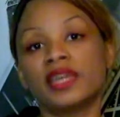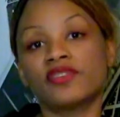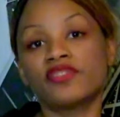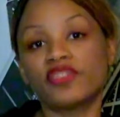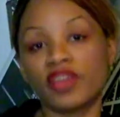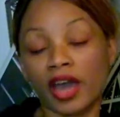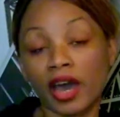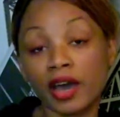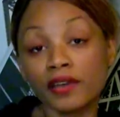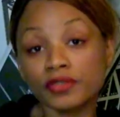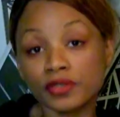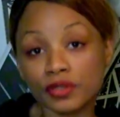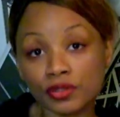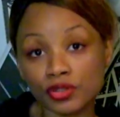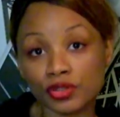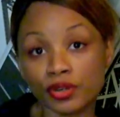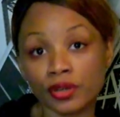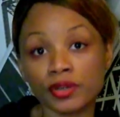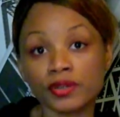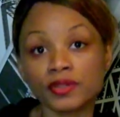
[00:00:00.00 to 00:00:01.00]
if they have to
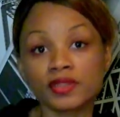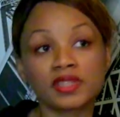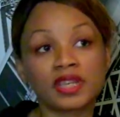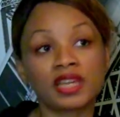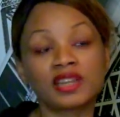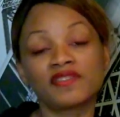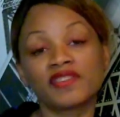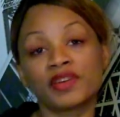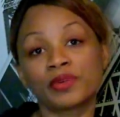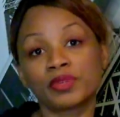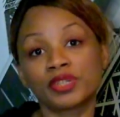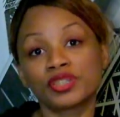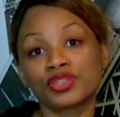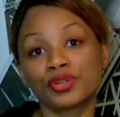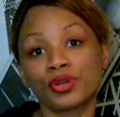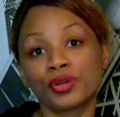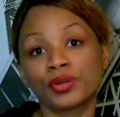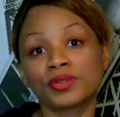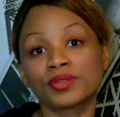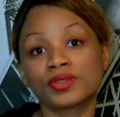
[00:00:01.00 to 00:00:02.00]
choose, then they will
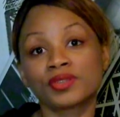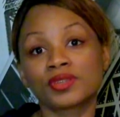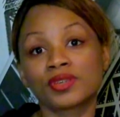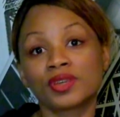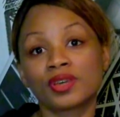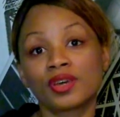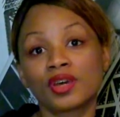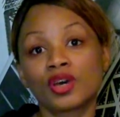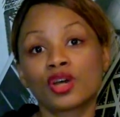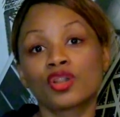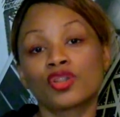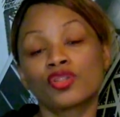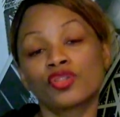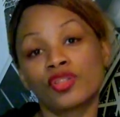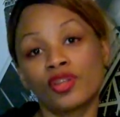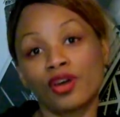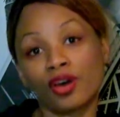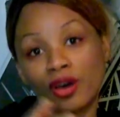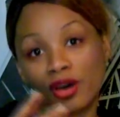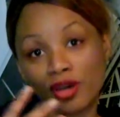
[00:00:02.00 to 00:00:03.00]
choose
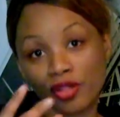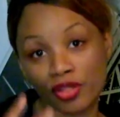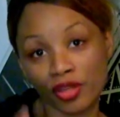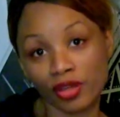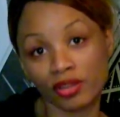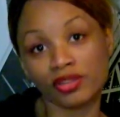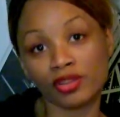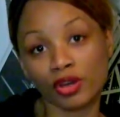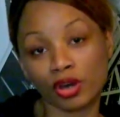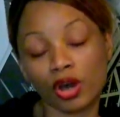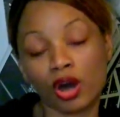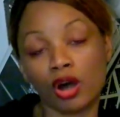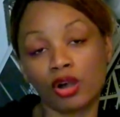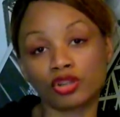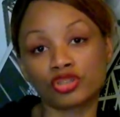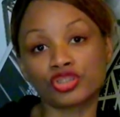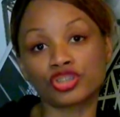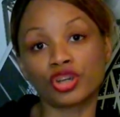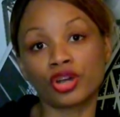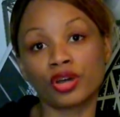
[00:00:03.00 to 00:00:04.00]
the, the
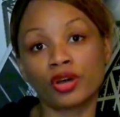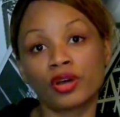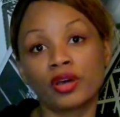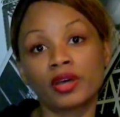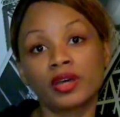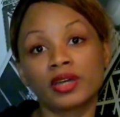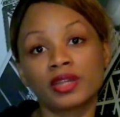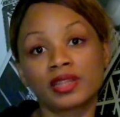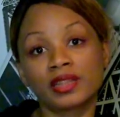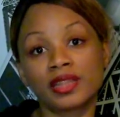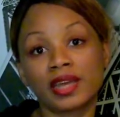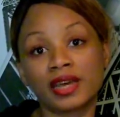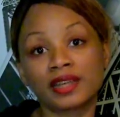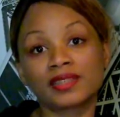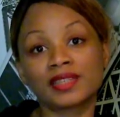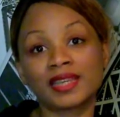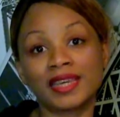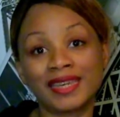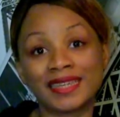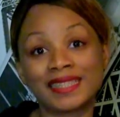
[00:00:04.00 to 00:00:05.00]
culture
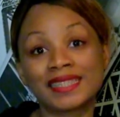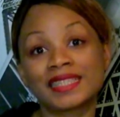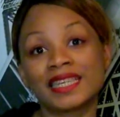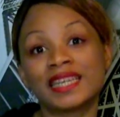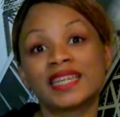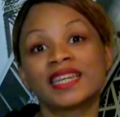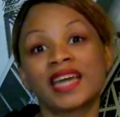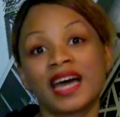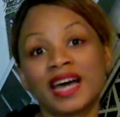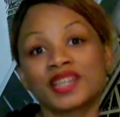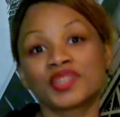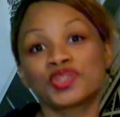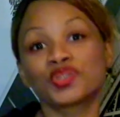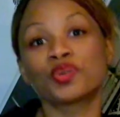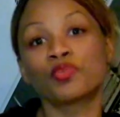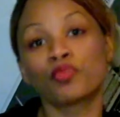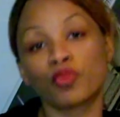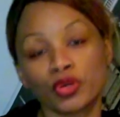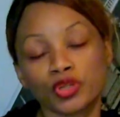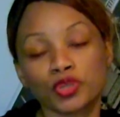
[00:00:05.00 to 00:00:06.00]
that is seen as
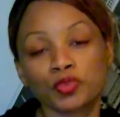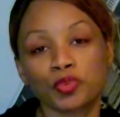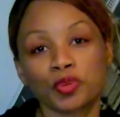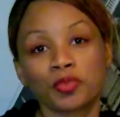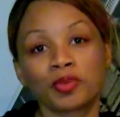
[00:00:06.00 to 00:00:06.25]
the most